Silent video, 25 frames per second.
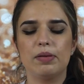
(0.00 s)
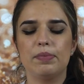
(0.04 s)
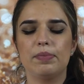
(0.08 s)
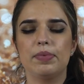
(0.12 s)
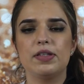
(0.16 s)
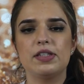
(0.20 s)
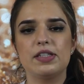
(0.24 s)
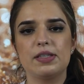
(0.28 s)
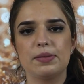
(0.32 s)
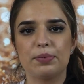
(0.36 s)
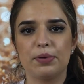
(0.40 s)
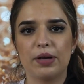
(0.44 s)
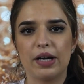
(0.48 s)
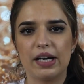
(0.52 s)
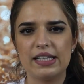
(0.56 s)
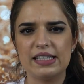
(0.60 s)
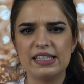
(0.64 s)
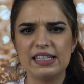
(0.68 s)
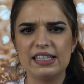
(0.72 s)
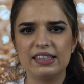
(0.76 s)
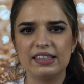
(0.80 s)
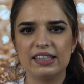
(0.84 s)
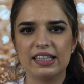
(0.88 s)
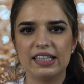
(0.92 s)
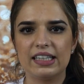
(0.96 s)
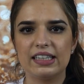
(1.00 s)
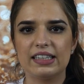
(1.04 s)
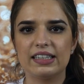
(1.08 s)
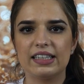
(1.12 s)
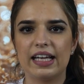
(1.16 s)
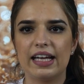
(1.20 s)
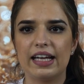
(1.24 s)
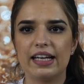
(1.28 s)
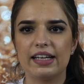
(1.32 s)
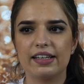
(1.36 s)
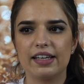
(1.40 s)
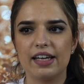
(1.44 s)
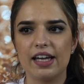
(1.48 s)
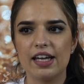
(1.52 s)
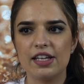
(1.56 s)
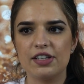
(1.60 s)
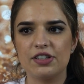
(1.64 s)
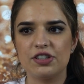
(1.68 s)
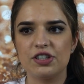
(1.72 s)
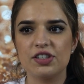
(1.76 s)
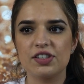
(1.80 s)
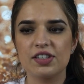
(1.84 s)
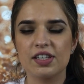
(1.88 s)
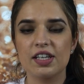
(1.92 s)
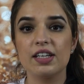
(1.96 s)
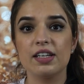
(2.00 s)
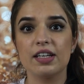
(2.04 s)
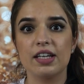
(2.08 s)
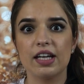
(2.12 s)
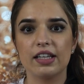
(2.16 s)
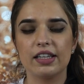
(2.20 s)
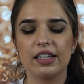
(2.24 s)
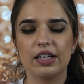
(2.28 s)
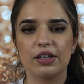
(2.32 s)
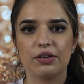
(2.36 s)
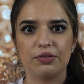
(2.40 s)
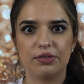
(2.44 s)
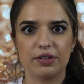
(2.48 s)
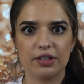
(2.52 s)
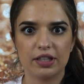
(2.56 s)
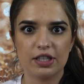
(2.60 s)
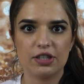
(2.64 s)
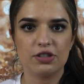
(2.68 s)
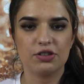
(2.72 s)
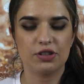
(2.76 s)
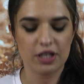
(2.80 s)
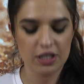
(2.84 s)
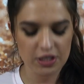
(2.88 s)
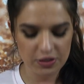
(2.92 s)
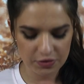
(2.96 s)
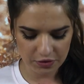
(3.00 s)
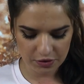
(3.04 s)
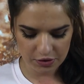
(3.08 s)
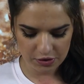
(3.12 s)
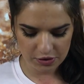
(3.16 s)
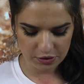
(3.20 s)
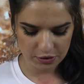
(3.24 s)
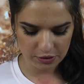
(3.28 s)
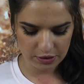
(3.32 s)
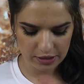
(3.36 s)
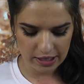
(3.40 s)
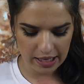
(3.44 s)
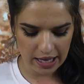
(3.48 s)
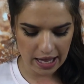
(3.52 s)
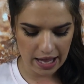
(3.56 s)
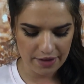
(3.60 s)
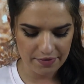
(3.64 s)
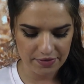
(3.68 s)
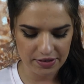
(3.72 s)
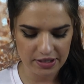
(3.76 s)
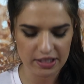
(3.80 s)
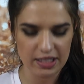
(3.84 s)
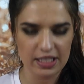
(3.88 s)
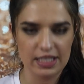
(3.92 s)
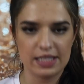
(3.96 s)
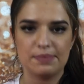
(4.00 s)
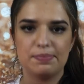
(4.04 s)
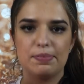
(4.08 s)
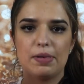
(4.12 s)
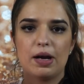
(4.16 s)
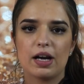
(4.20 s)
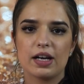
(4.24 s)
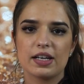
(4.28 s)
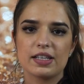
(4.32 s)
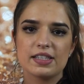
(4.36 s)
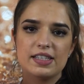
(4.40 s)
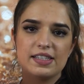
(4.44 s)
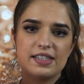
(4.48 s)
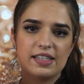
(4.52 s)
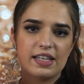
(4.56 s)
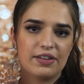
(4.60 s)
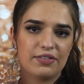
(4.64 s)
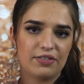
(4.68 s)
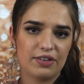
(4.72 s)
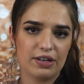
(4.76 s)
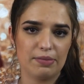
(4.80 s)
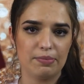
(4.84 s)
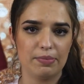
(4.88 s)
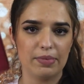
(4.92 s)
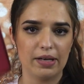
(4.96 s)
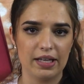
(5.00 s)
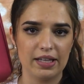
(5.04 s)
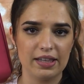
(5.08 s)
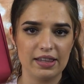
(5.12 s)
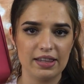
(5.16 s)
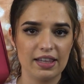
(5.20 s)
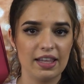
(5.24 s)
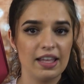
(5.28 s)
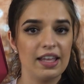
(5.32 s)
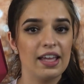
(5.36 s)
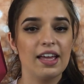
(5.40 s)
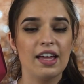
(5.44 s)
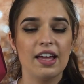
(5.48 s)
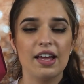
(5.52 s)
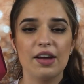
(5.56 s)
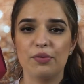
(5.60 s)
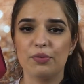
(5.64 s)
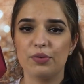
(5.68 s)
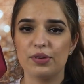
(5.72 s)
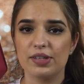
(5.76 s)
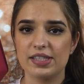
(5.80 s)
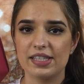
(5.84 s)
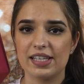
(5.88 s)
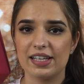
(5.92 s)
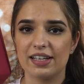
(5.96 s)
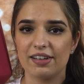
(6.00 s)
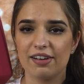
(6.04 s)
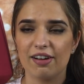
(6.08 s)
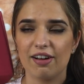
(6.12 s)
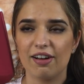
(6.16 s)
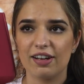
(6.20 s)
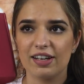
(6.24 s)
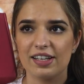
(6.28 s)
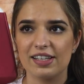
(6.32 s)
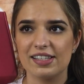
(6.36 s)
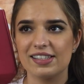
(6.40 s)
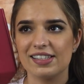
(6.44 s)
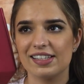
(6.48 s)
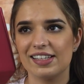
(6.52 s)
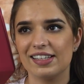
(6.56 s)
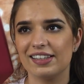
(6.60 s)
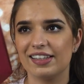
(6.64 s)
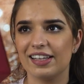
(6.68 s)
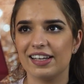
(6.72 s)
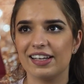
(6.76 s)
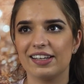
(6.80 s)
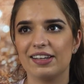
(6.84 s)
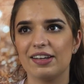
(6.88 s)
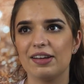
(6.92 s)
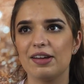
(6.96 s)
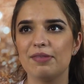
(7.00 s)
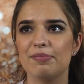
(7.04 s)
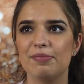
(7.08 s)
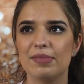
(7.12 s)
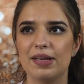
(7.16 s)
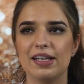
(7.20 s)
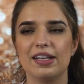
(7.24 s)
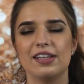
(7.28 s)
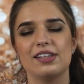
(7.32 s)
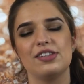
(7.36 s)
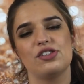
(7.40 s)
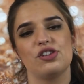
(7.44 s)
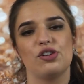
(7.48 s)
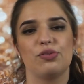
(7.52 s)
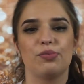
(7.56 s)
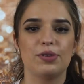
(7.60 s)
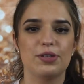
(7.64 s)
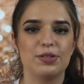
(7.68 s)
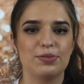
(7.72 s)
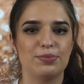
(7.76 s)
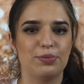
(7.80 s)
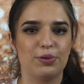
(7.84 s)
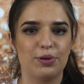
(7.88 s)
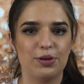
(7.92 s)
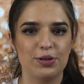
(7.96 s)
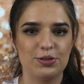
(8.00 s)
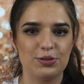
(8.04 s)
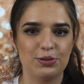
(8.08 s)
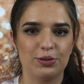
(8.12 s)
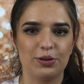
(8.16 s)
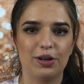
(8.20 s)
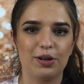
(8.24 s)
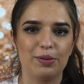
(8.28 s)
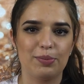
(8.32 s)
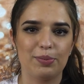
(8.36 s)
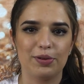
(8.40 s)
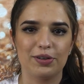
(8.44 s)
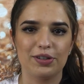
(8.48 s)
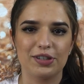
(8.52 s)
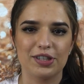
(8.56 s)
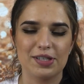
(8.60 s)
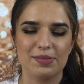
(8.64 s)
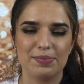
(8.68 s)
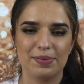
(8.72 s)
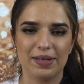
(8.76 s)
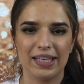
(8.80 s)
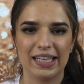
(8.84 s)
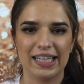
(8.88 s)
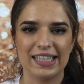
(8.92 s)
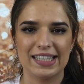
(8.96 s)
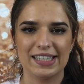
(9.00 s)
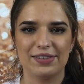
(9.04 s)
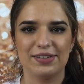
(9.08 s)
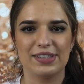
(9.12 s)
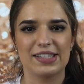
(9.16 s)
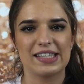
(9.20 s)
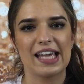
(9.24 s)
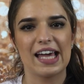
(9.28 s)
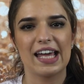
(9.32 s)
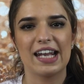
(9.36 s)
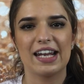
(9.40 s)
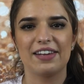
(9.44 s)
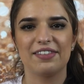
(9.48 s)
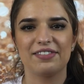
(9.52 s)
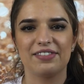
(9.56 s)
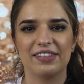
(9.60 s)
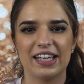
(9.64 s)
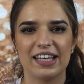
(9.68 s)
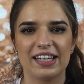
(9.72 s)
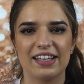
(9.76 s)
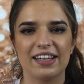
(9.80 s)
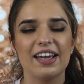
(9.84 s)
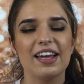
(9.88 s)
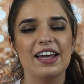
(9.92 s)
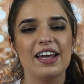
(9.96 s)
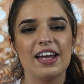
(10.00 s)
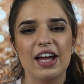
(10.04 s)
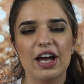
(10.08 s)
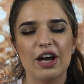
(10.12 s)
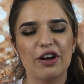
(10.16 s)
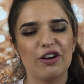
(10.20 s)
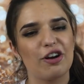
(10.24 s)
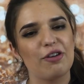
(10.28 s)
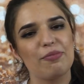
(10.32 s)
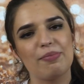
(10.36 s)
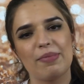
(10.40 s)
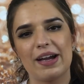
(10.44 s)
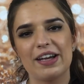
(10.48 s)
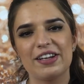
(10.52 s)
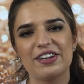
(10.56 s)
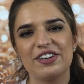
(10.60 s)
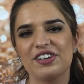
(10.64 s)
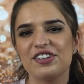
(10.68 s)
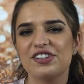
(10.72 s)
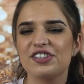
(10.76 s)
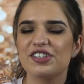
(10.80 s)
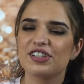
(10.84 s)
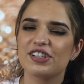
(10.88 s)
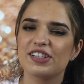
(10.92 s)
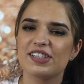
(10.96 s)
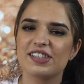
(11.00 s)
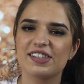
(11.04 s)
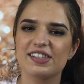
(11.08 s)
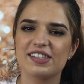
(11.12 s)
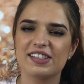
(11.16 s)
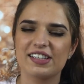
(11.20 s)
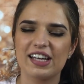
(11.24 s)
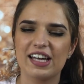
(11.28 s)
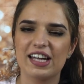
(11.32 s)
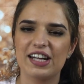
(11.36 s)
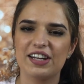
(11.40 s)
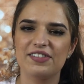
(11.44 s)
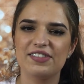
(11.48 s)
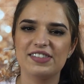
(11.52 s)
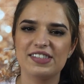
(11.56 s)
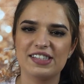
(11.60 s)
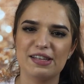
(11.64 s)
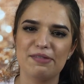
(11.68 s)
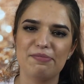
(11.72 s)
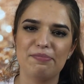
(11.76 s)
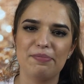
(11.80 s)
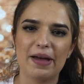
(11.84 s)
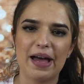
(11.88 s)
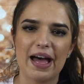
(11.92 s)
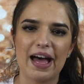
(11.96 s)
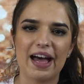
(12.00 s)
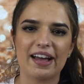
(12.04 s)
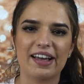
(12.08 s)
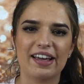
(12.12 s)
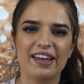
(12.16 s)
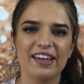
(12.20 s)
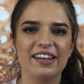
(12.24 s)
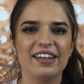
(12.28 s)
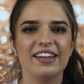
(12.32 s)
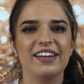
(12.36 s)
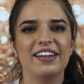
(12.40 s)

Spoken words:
But surprisingly, like it just can get like really stressful. So like having these boxes every month was like, honestly, like it made it so much more enjoyable, just because it was kind of like a reminder to just kind of sit back,